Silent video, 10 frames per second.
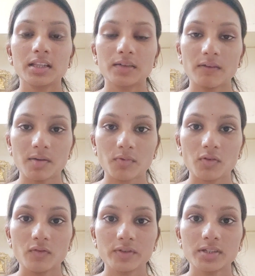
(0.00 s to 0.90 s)
the
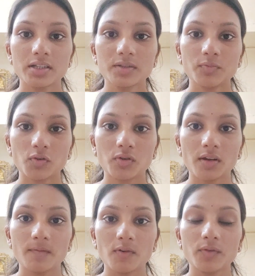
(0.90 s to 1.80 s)
Pharmacovigilance
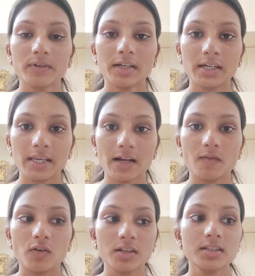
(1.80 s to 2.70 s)
Program of India
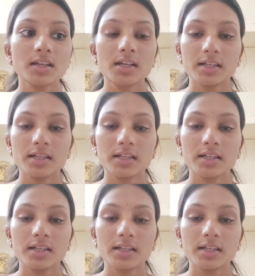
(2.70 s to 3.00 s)
was